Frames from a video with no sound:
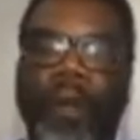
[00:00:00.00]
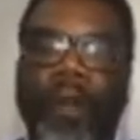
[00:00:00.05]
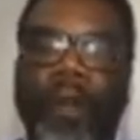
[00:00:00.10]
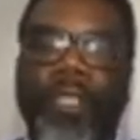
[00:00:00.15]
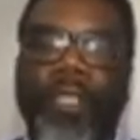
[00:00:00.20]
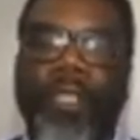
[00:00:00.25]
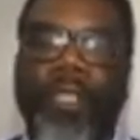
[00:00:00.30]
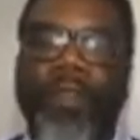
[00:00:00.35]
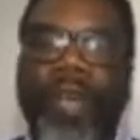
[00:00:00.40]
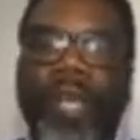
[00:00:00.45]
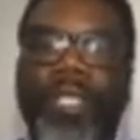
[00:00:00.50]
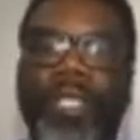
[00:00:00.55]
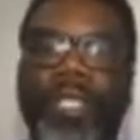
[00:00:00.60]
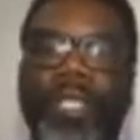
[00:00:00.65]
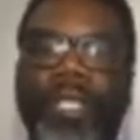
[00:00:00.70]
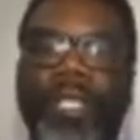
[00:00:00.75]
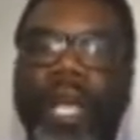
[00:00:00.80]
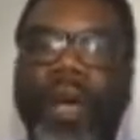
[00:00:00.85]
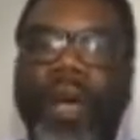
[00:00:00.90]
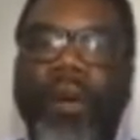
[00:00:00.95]
as invest in
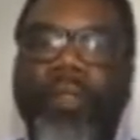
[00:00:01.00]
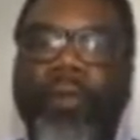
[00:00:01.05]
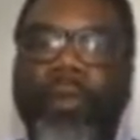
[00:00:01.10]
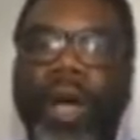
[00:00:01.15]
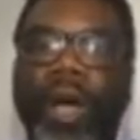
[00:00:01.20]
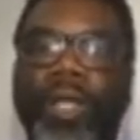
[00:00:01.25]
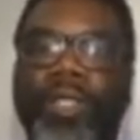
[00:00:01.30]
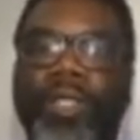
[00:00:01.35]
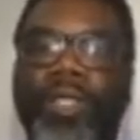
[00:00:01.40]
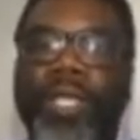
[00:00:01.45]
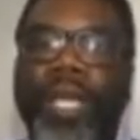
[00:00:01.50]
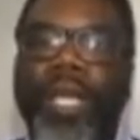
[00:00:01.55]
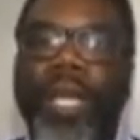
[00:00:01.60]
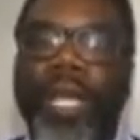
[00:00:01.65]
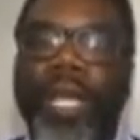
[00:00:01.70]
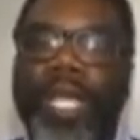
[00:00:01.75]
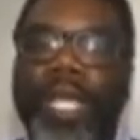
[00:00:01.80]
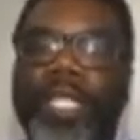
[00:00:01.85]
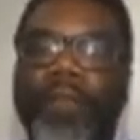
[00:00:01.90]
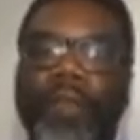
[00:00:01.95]
Southwest,
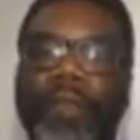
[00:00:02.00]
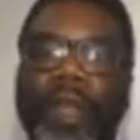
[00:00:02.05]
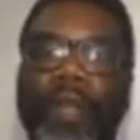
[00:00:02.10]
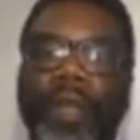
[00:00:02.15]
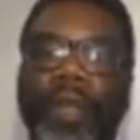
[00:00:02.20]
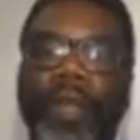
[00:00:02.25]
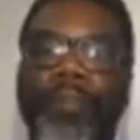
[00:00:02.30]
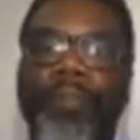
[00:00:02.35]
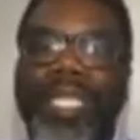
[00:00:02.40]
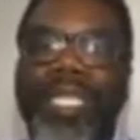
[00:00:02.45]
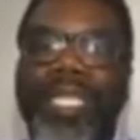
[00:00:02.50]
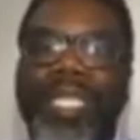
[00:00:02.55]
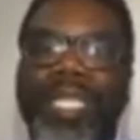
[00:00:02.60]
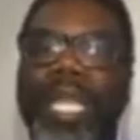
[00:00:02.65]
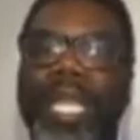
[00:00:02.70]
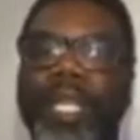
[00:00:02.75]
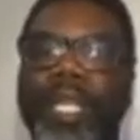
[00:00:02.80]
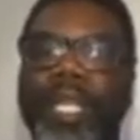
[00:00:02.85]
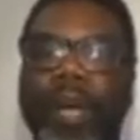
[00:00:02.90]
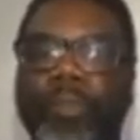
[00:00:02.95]
it's a very
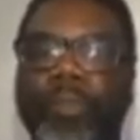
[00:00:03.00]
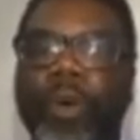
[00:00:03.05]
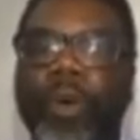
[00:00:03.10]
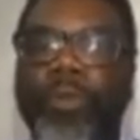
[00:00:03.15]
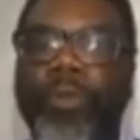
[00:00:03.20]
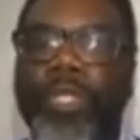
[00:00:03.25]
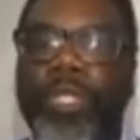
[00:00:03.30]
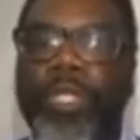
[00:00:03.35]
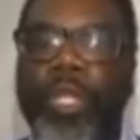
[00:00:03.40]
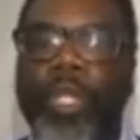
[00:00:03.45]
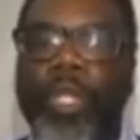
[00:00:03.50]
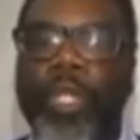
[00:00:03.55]
petite approach